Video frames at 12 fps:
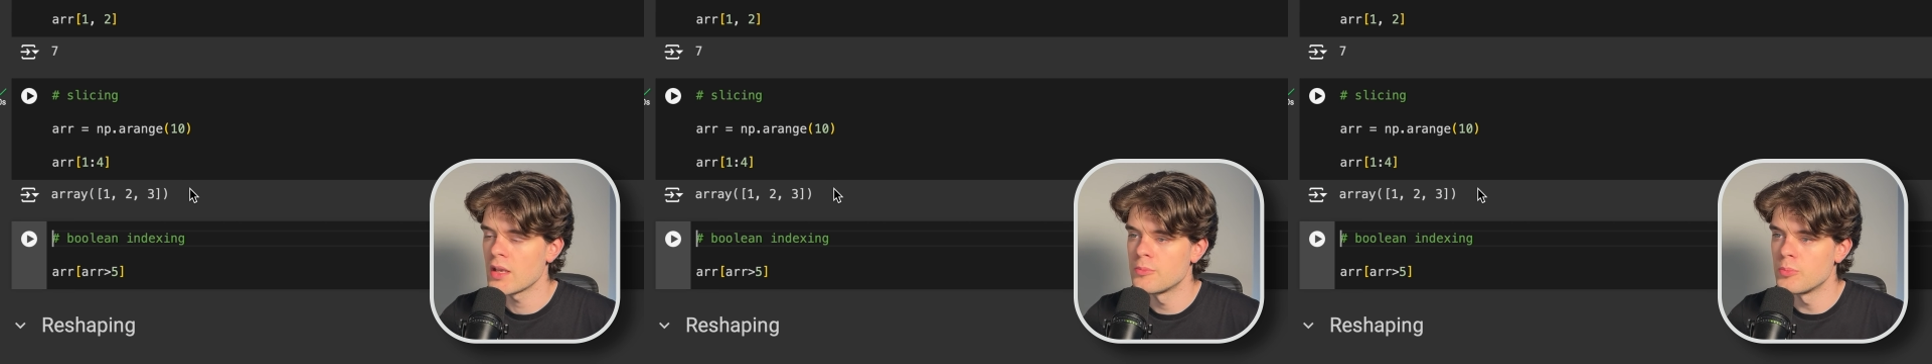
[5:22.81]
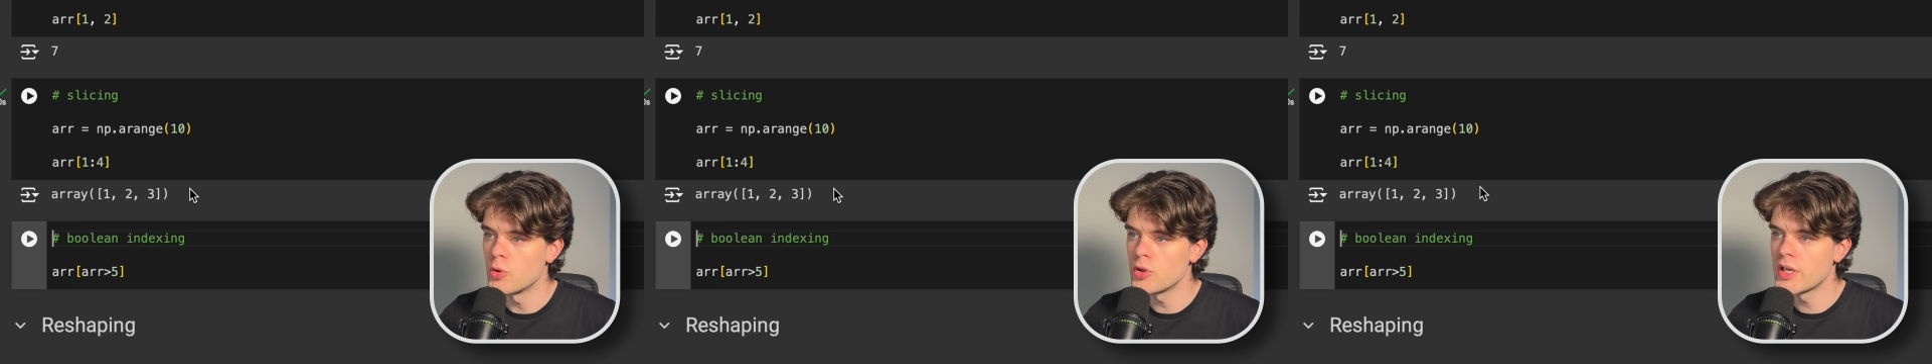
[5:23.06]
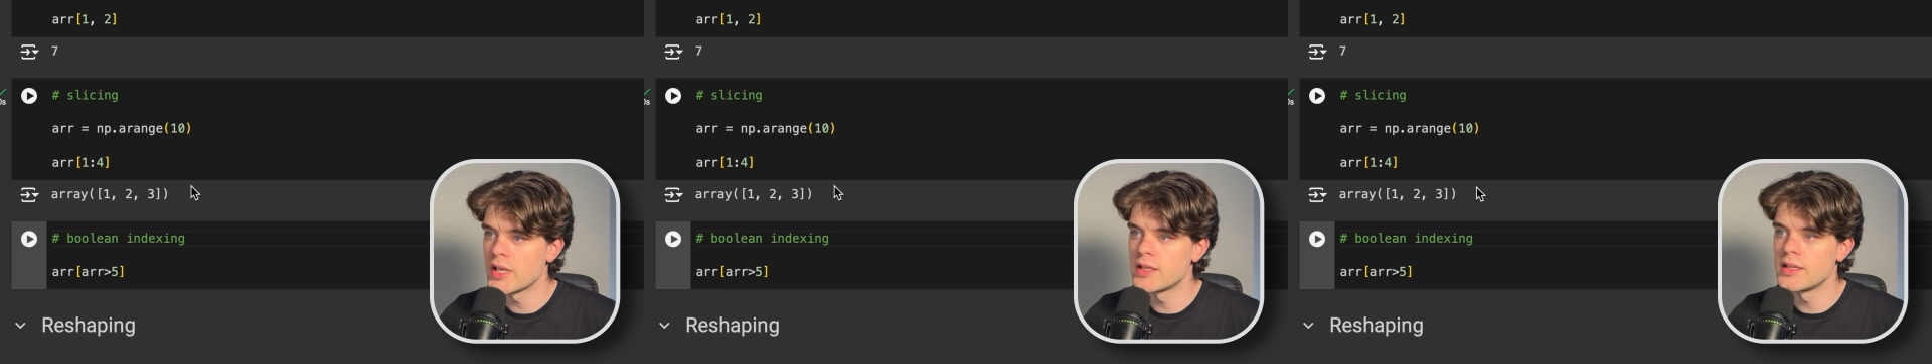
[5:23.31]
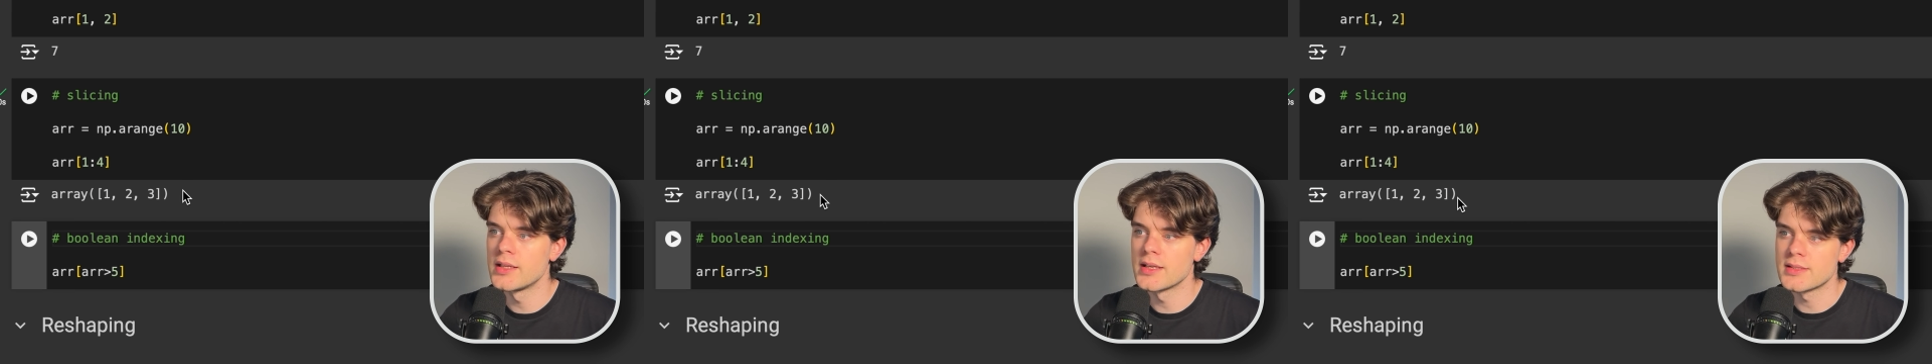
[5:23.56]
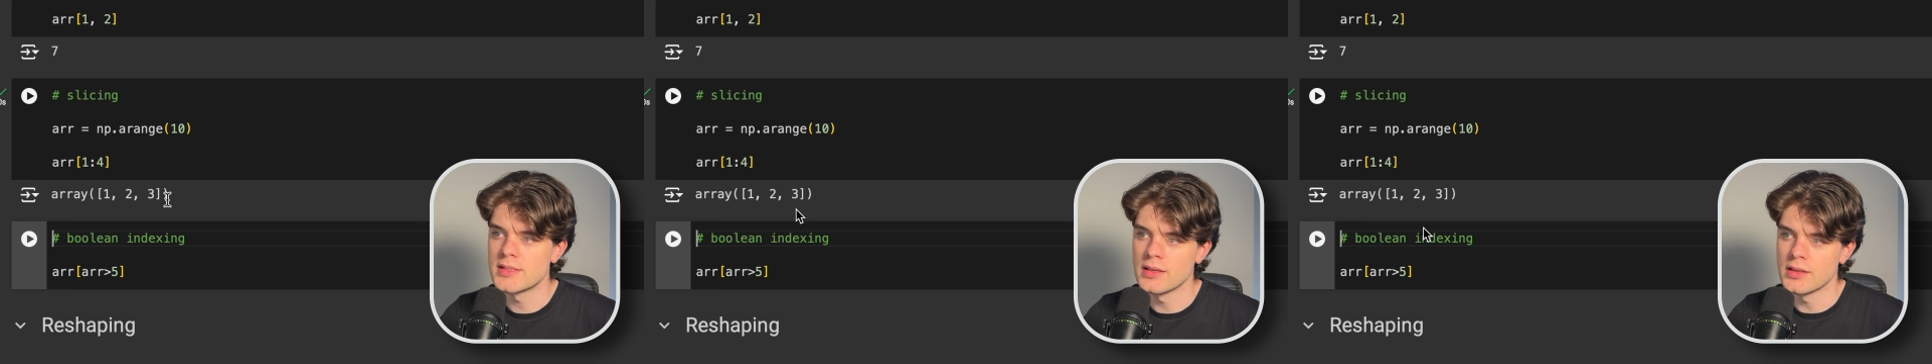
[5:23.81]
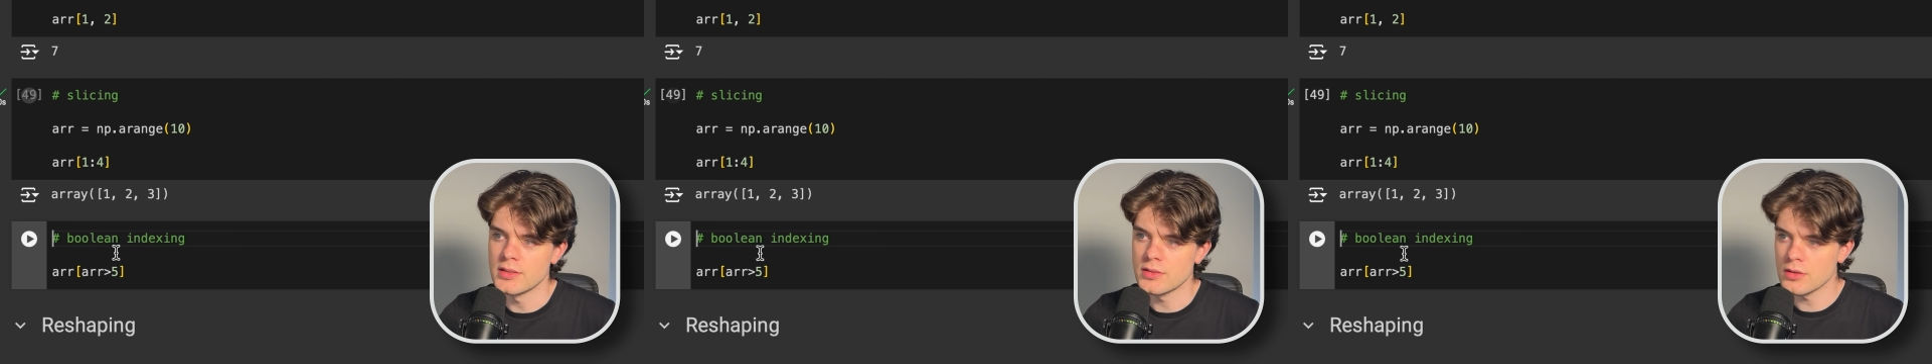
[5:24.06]
Boolean
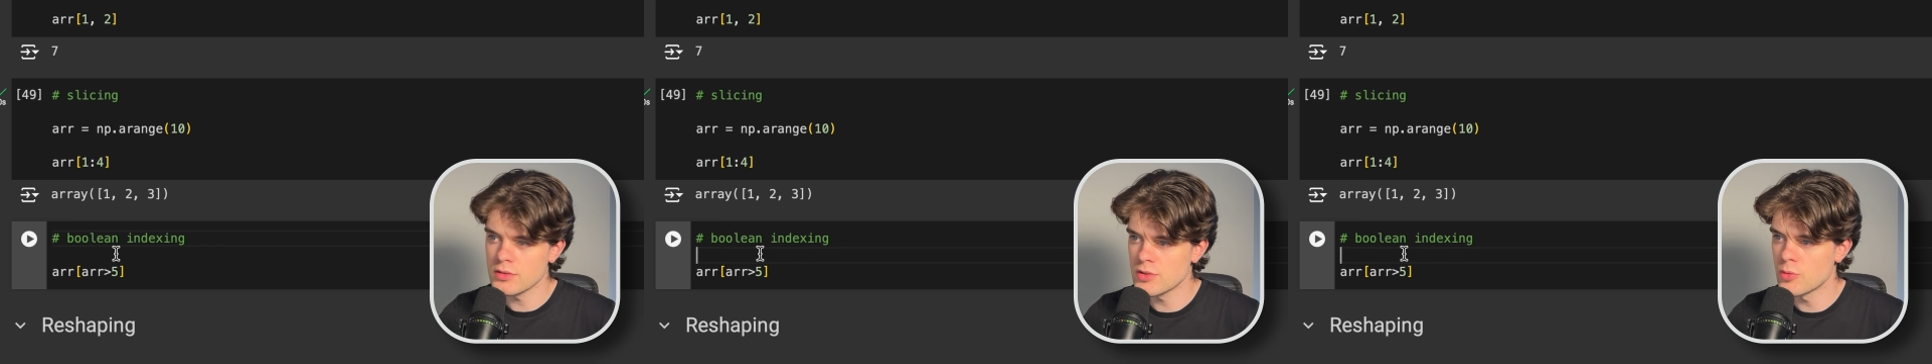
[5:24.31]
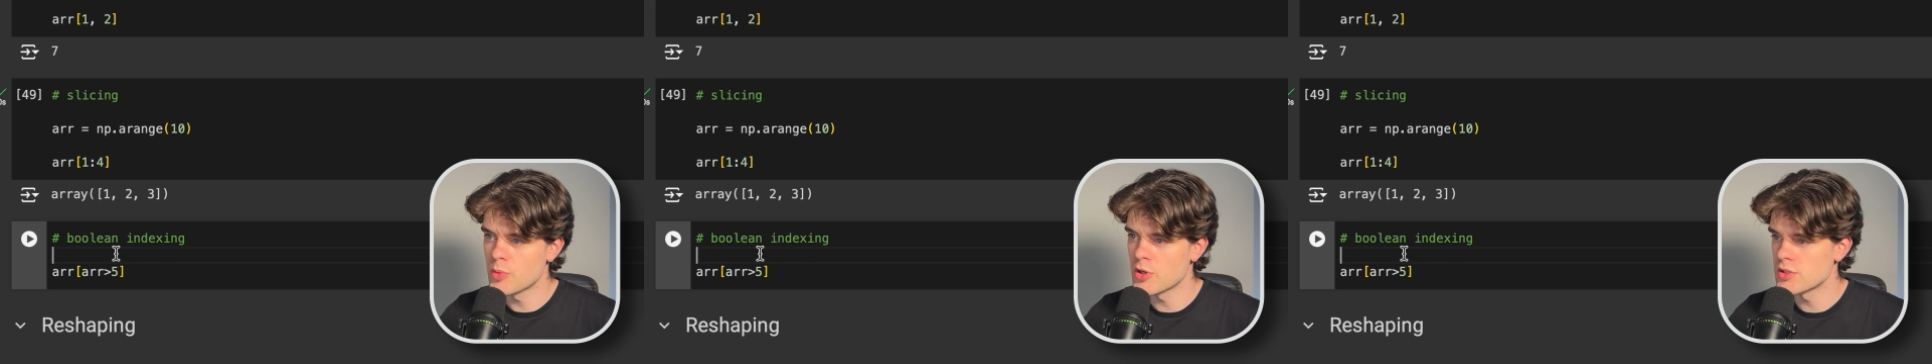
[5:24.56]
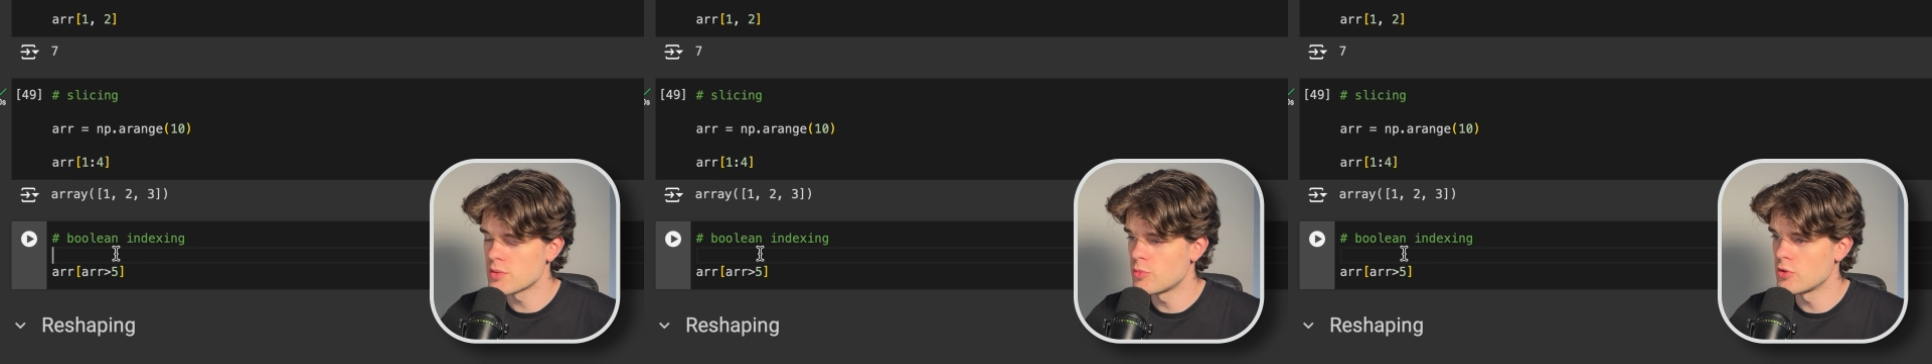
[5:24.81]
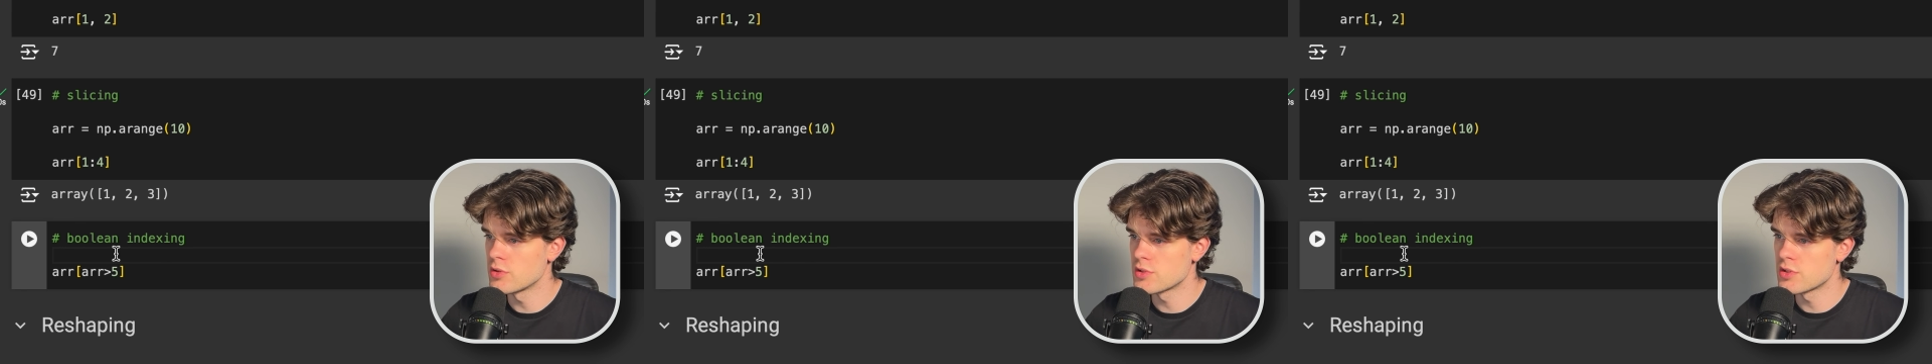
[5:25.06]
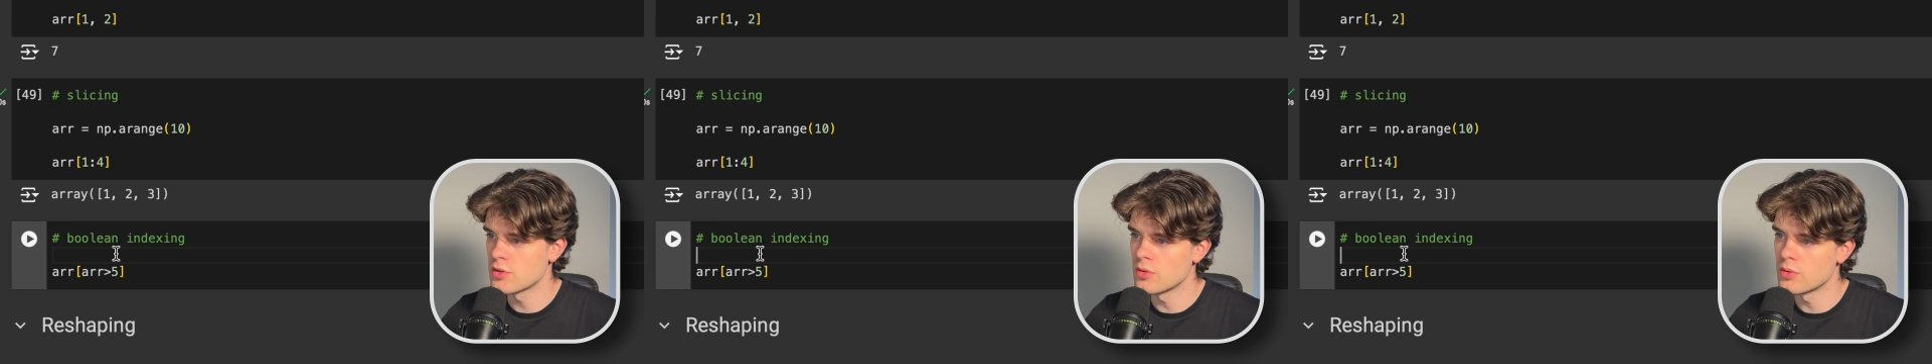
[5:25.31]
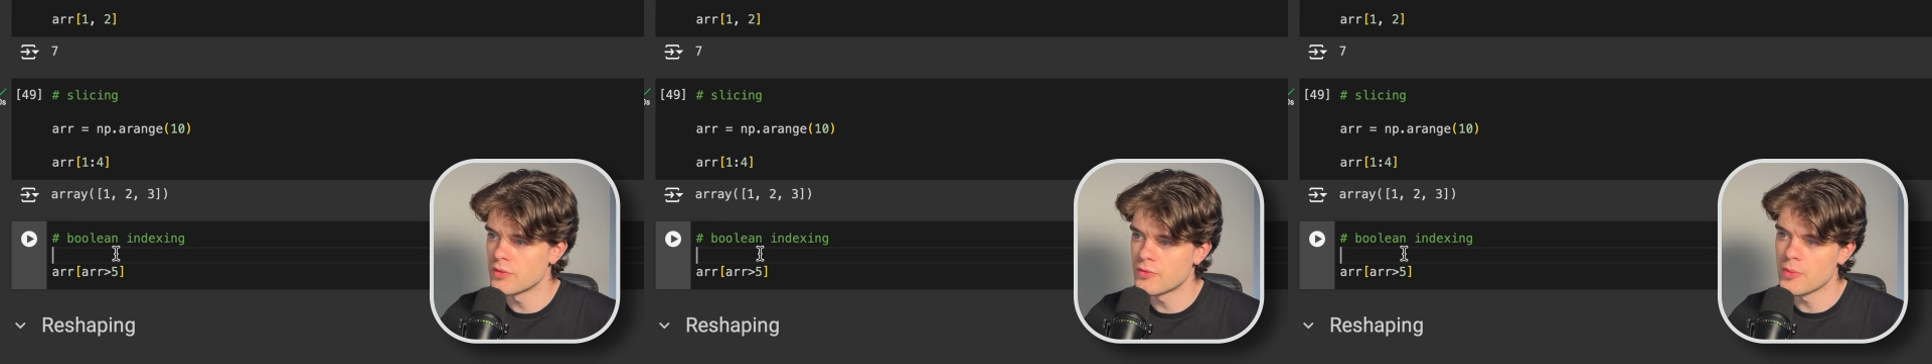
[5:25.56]
indexing is also possible.
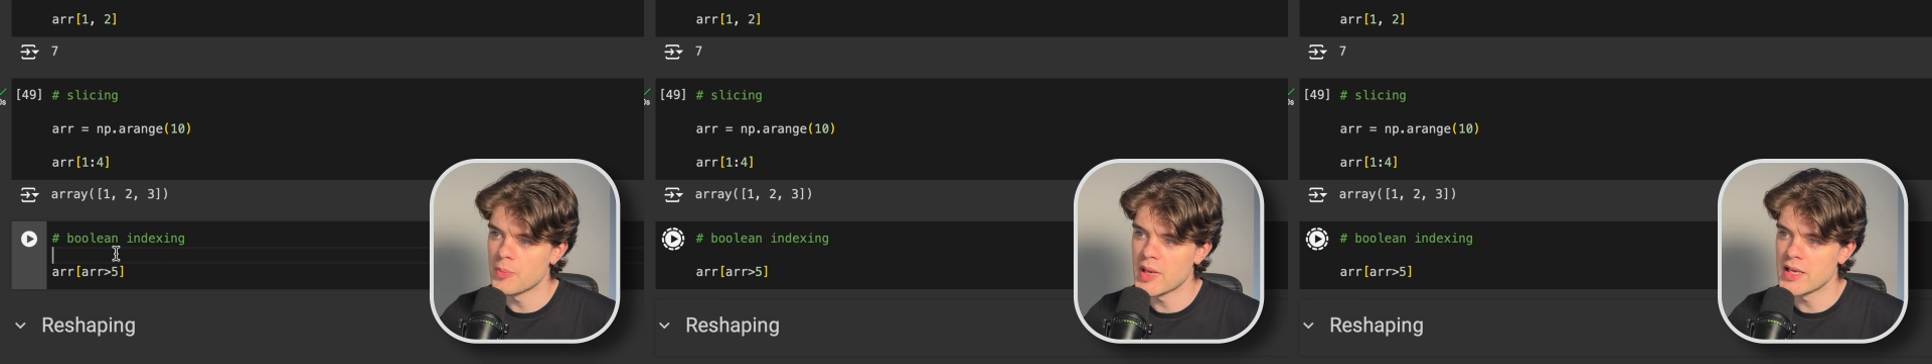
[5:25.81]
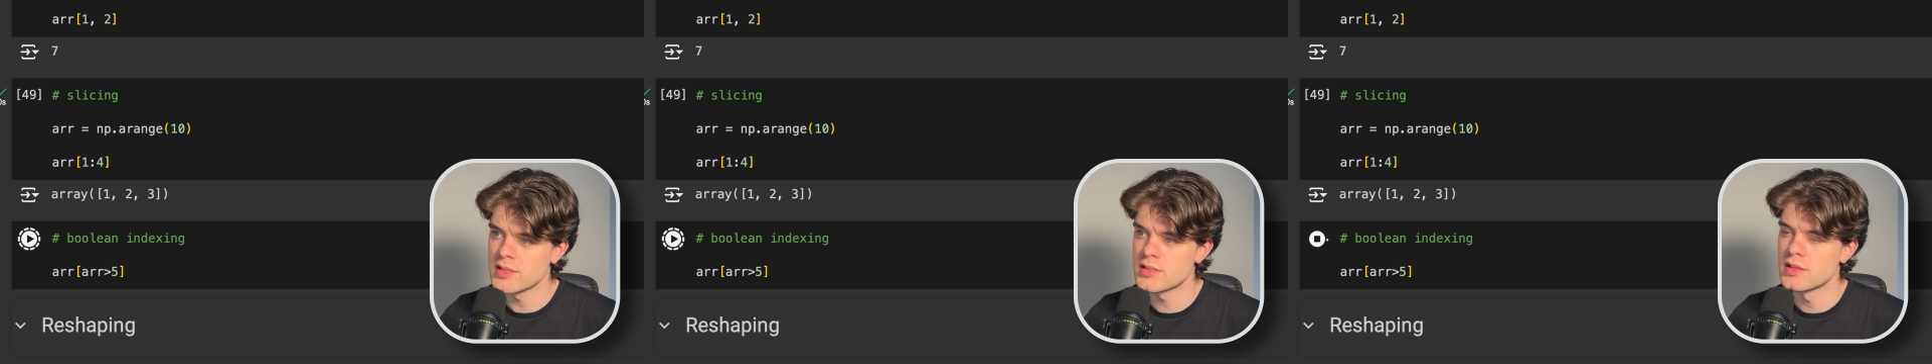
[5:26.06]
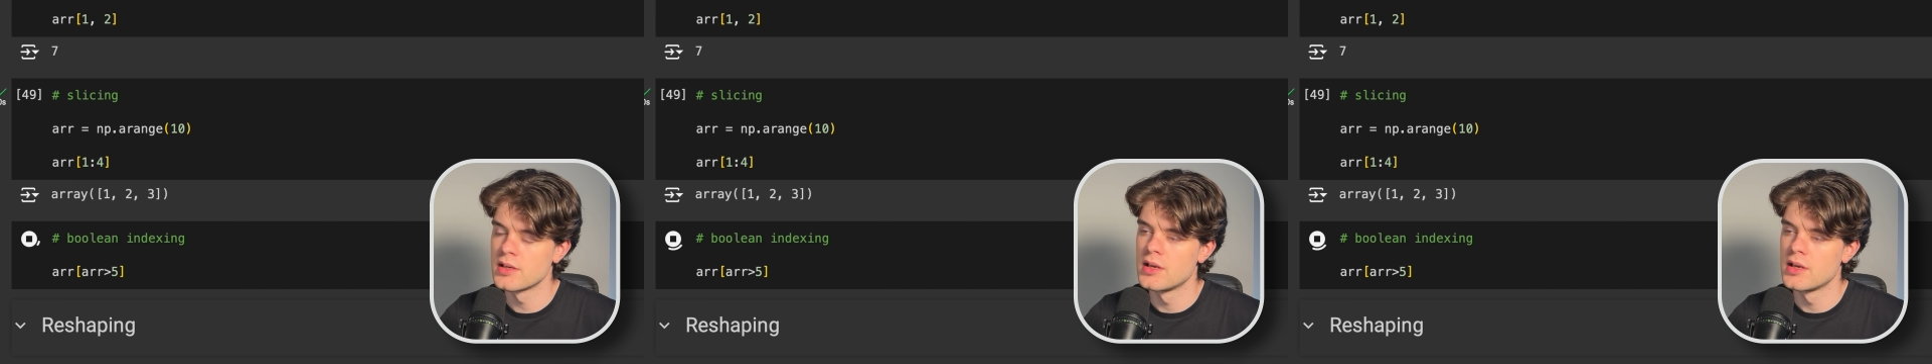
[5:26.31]
So if we pass